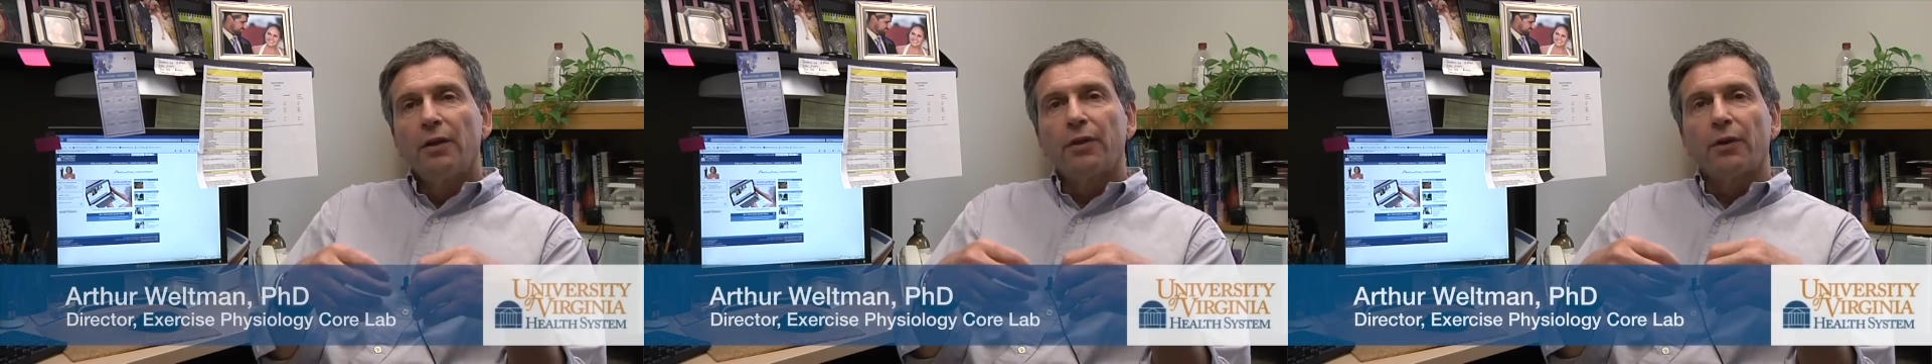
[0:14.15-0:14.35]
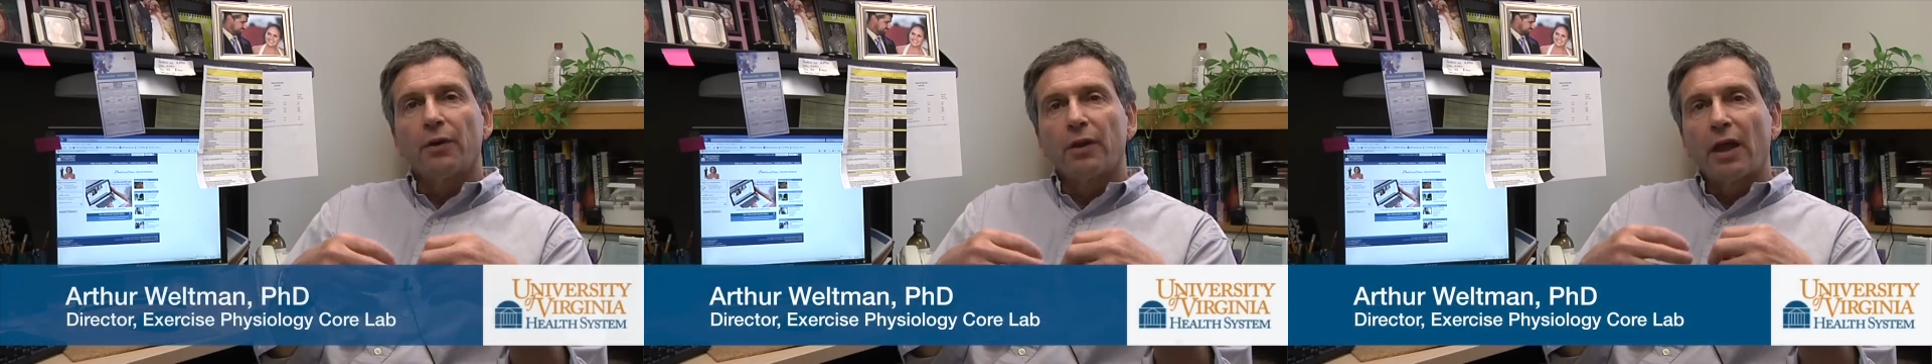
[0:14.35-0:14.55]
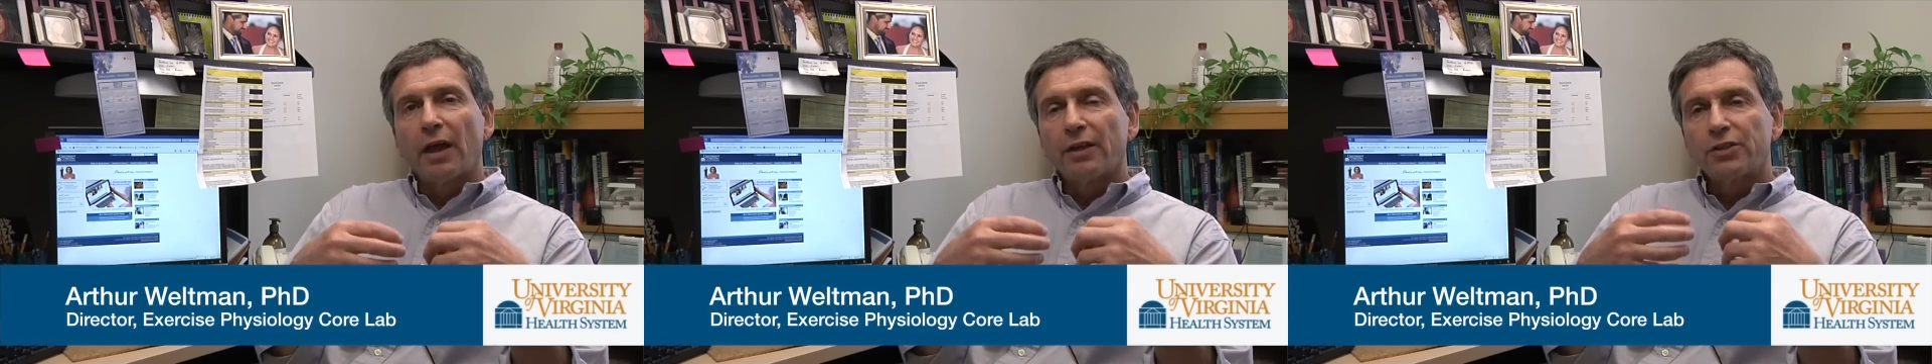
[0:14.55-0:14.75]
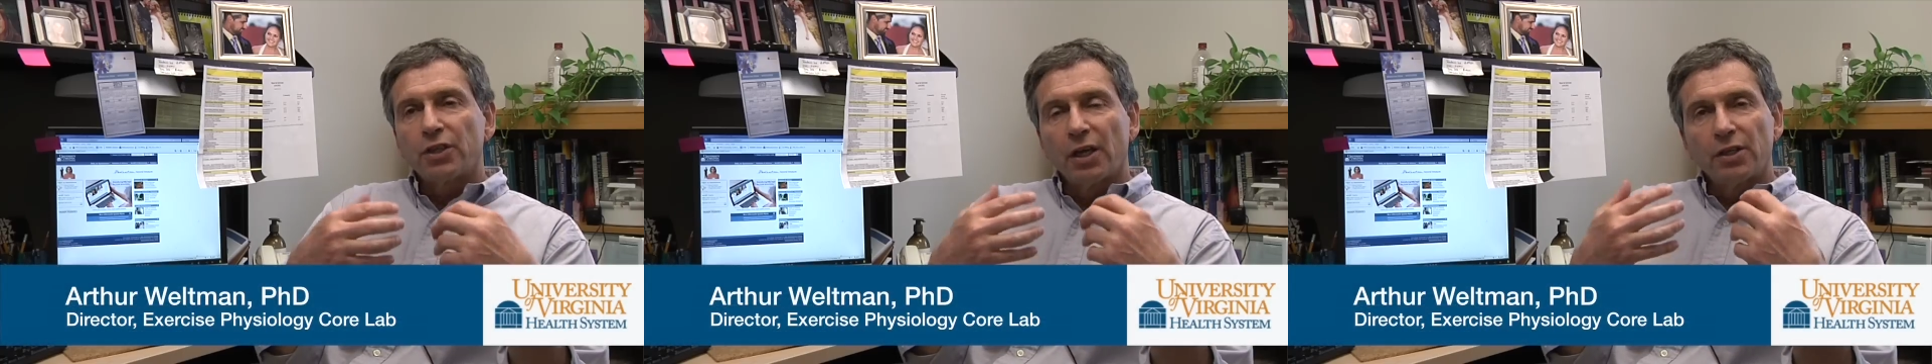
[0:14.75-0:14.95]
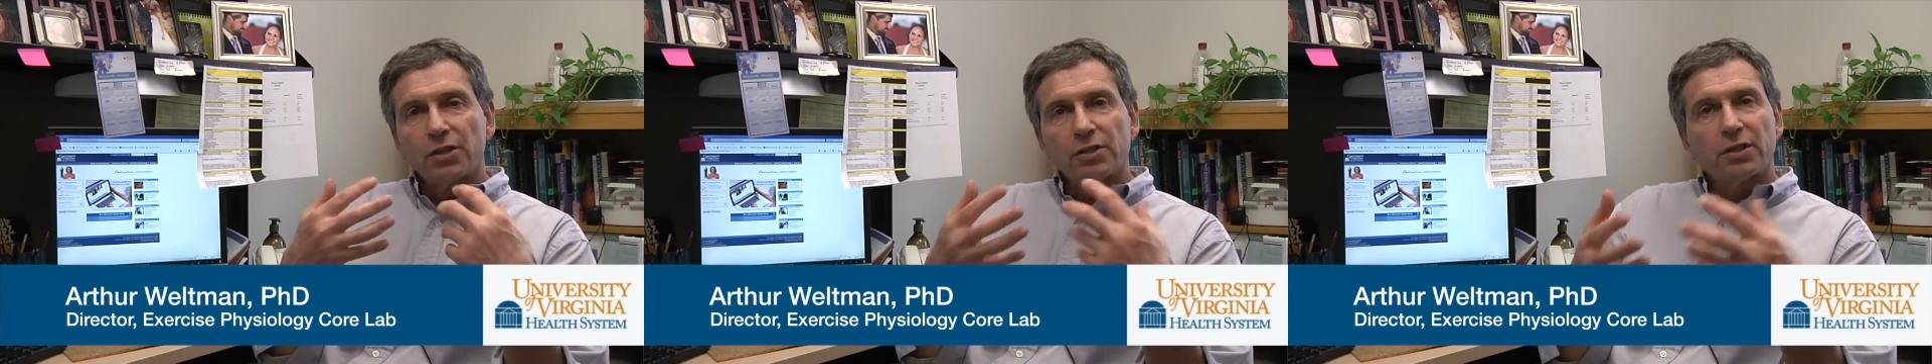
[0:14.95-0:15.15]
There are a lot of
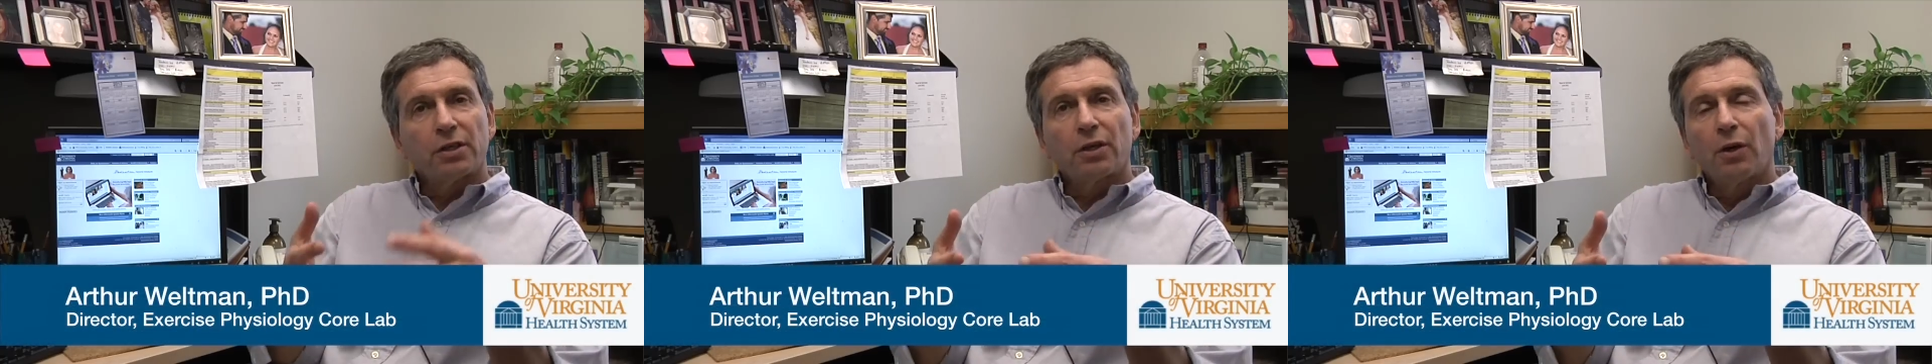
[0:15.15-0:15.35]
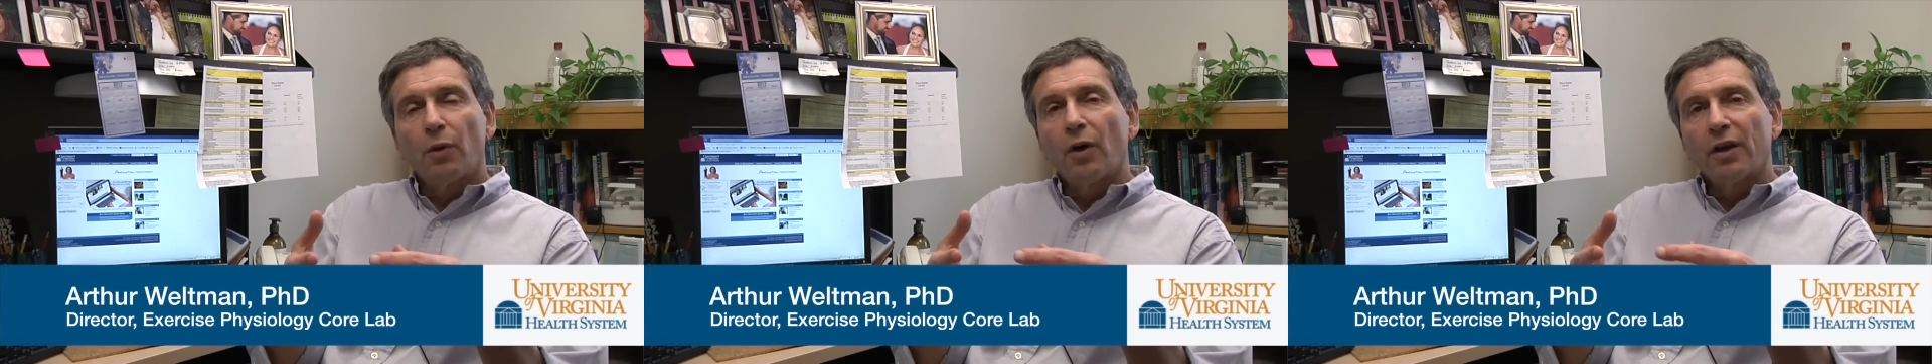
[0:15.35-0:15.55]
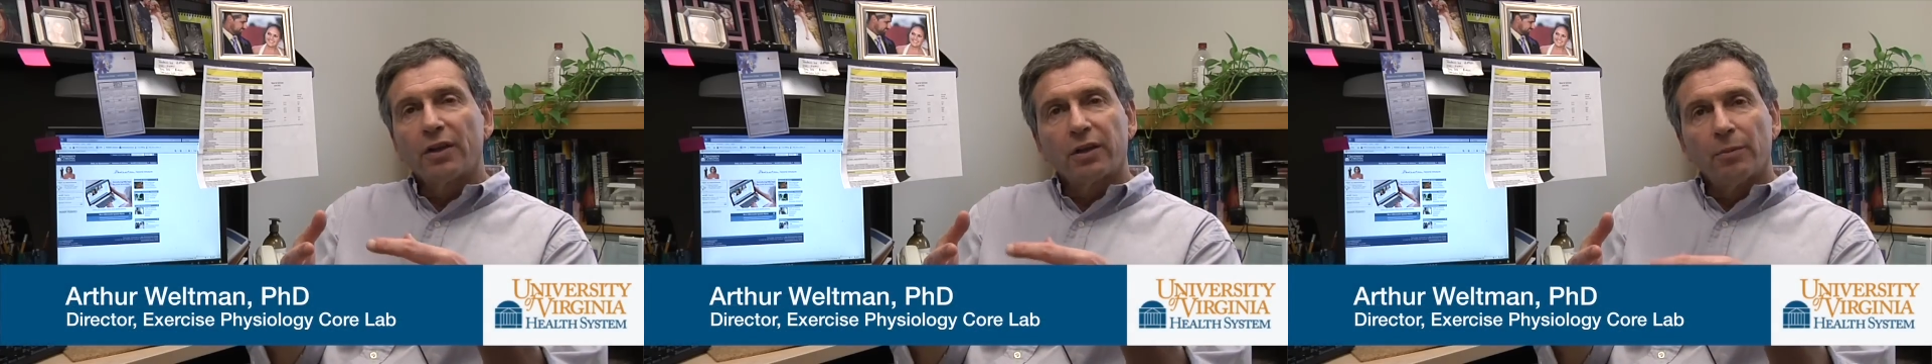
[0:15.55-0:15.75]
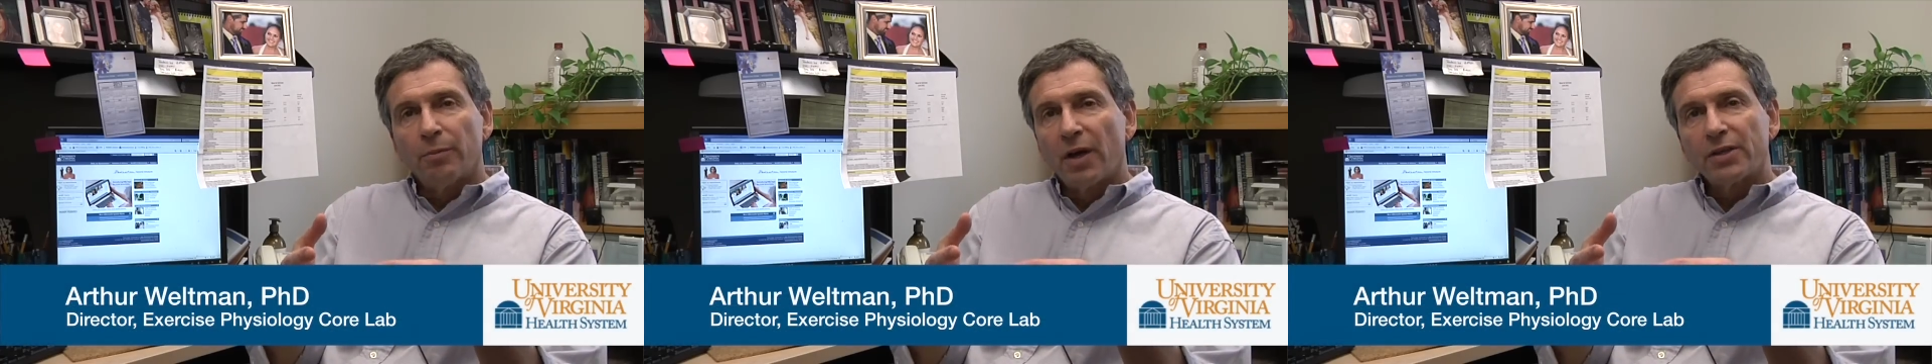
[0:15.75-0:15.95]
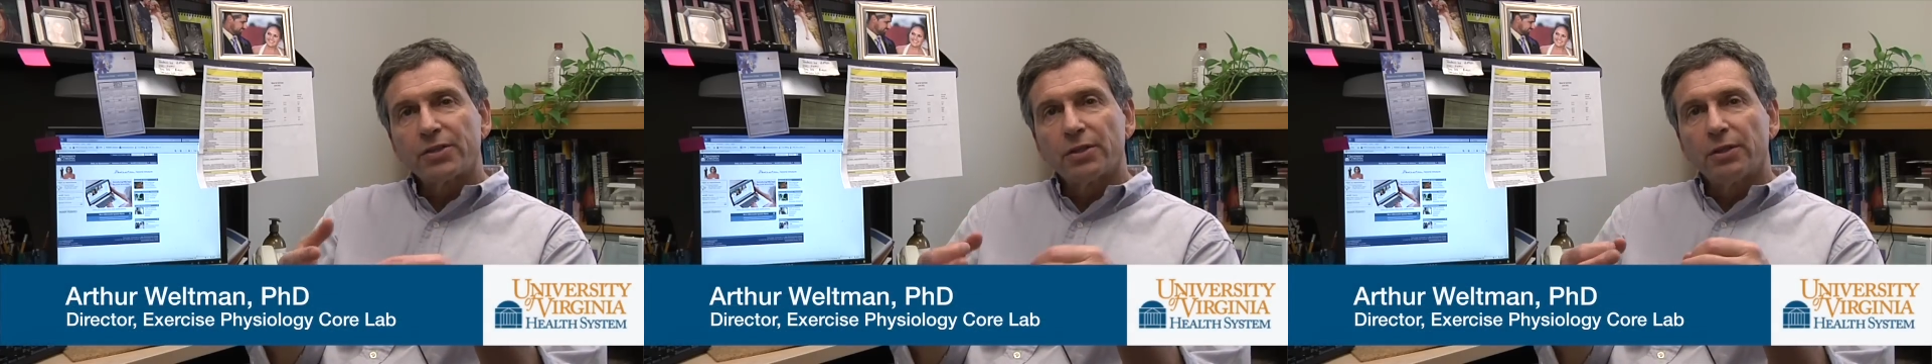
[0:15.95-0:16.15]
changes that go on at the
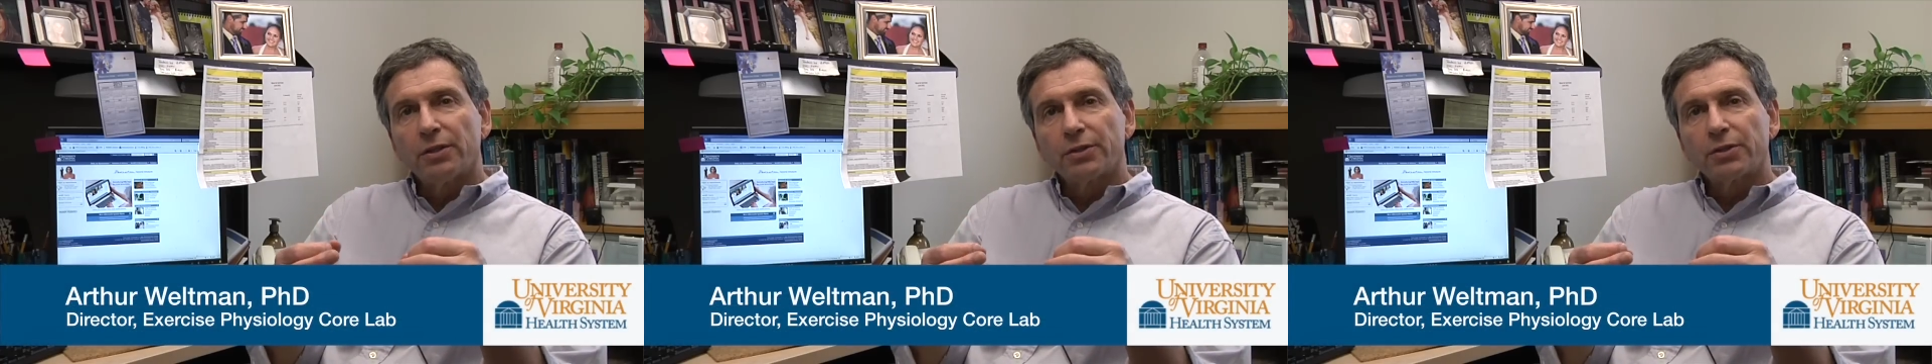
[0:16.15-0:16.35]
muscle,